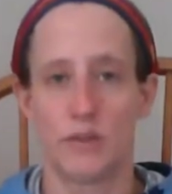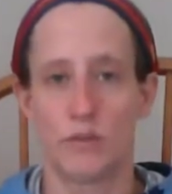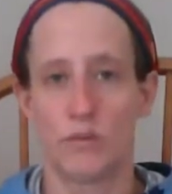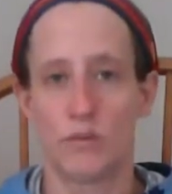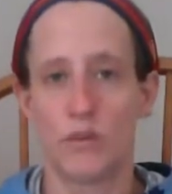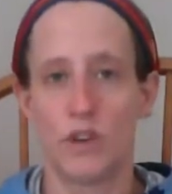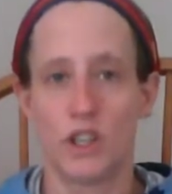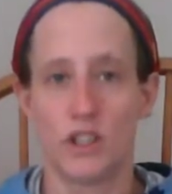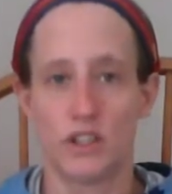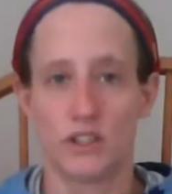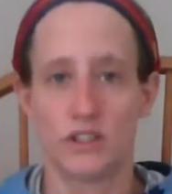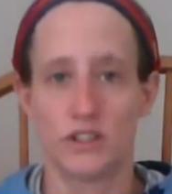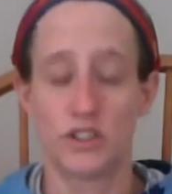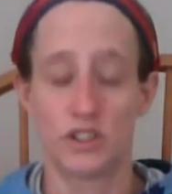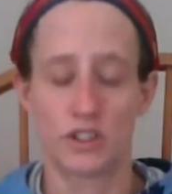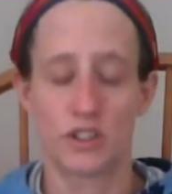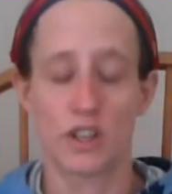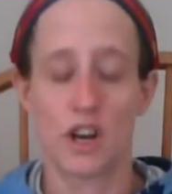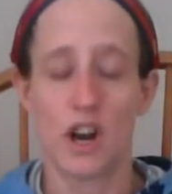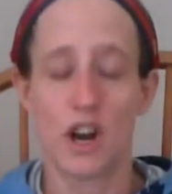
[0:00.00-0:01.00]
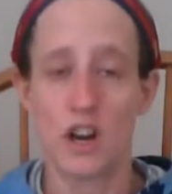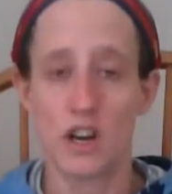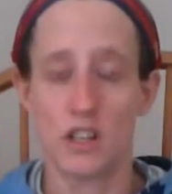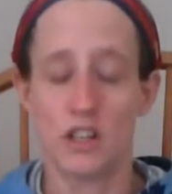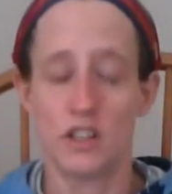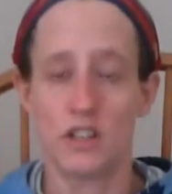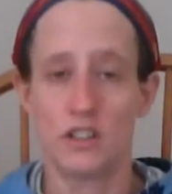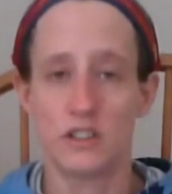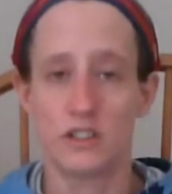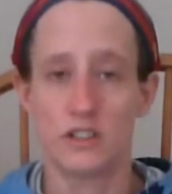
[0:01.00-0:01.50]
was
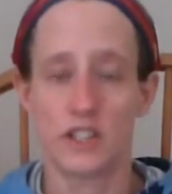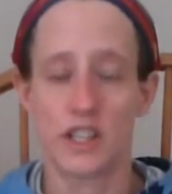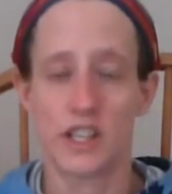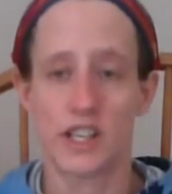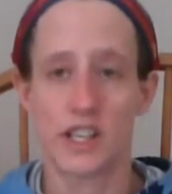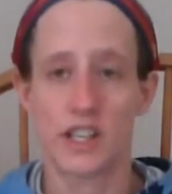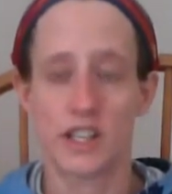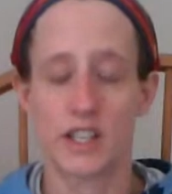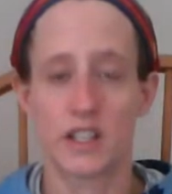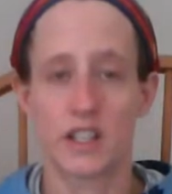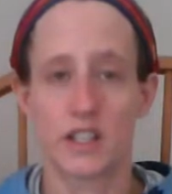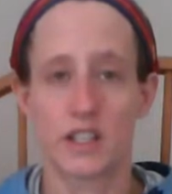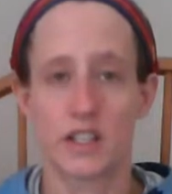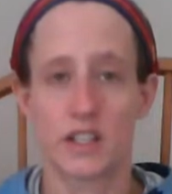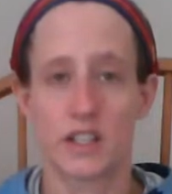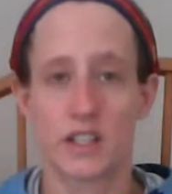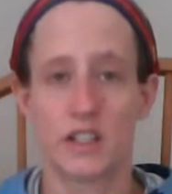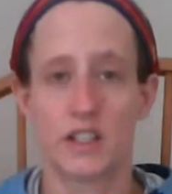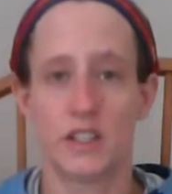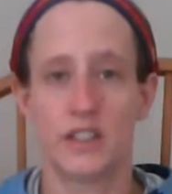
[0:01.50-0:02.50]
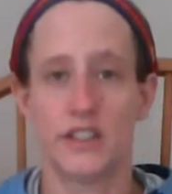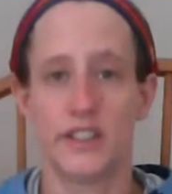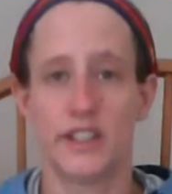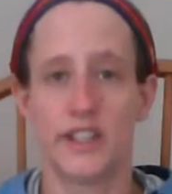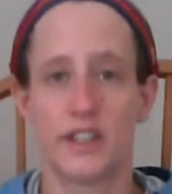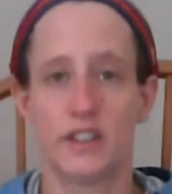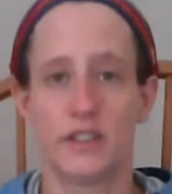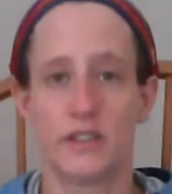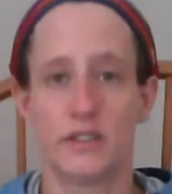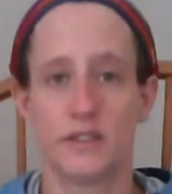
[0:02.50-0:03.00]
strong. Like,
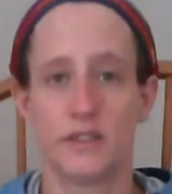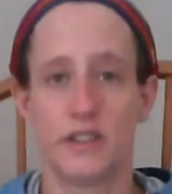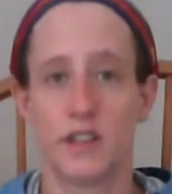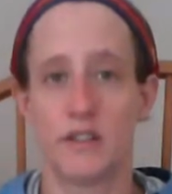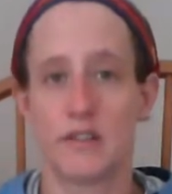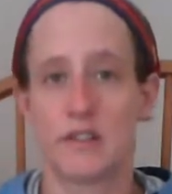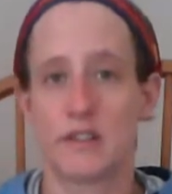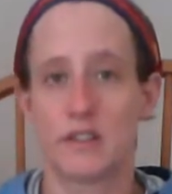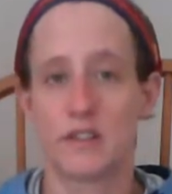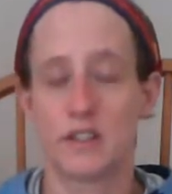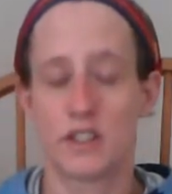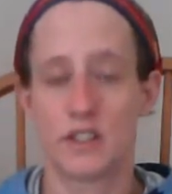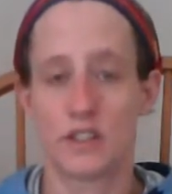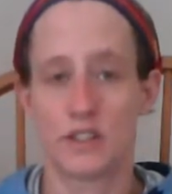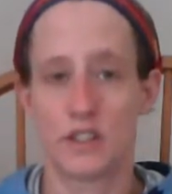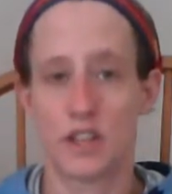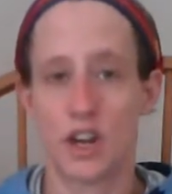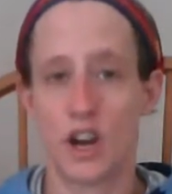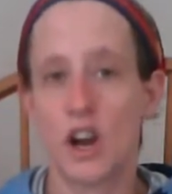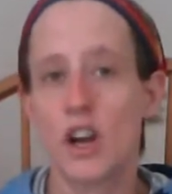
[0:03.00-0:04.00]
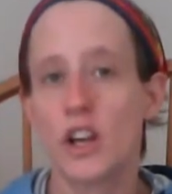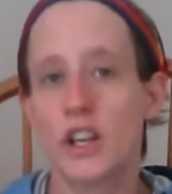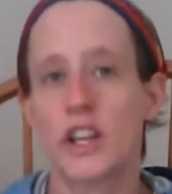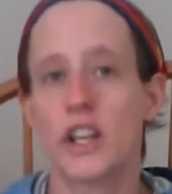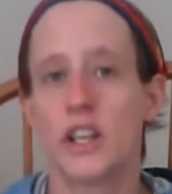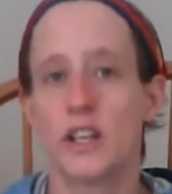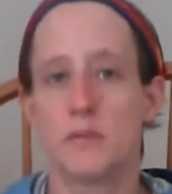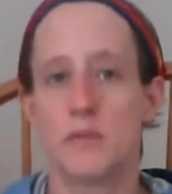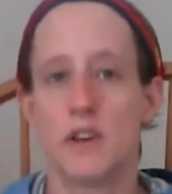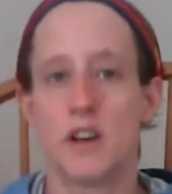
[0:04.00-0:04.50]
they were
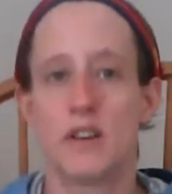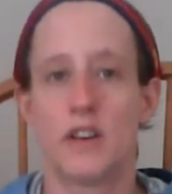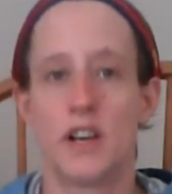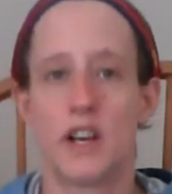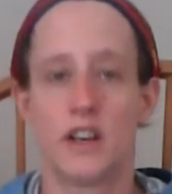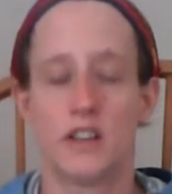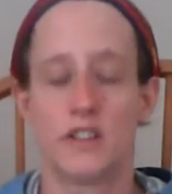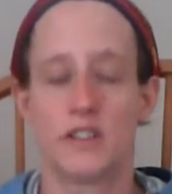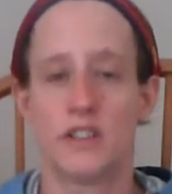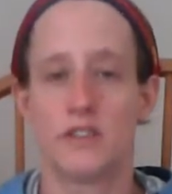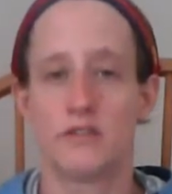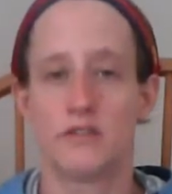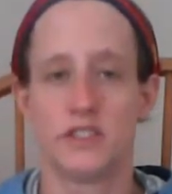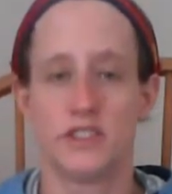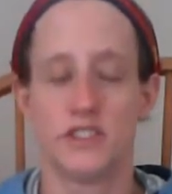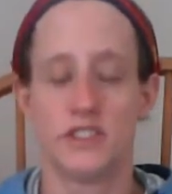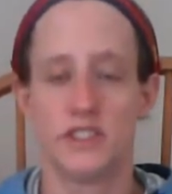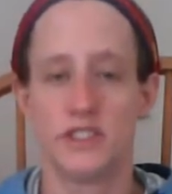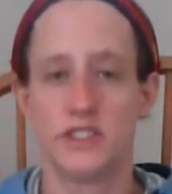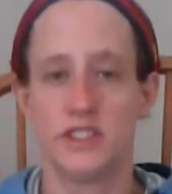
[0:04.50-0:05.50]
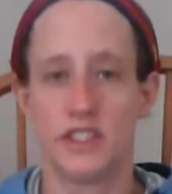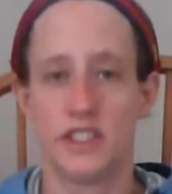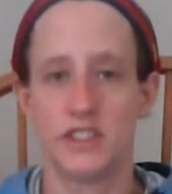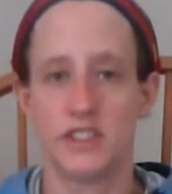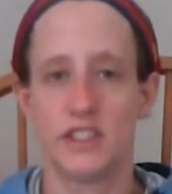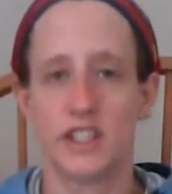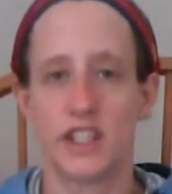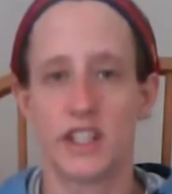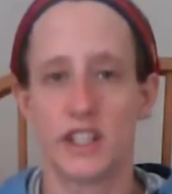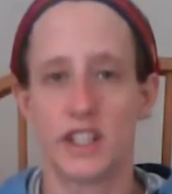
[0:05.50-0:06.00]
talking about how there were these
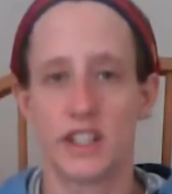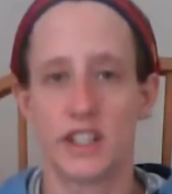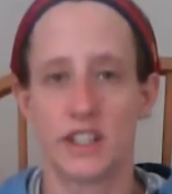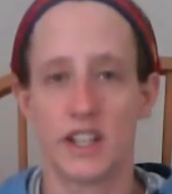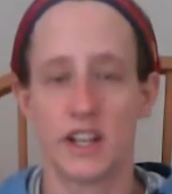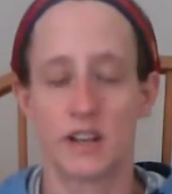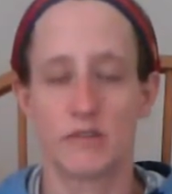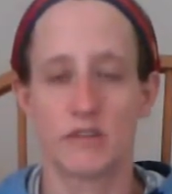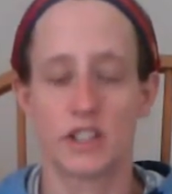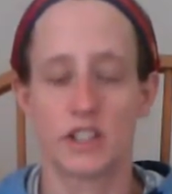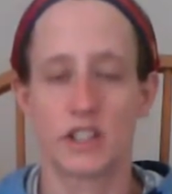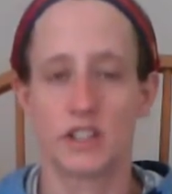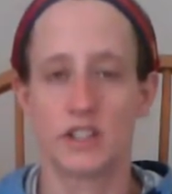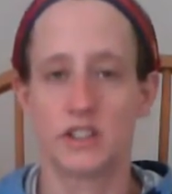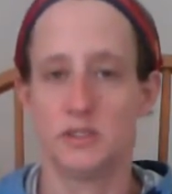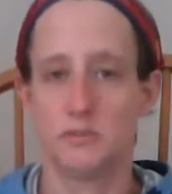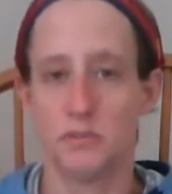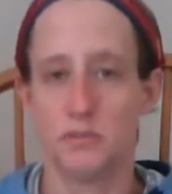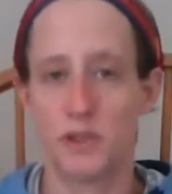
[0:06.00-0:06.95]
satanic networks and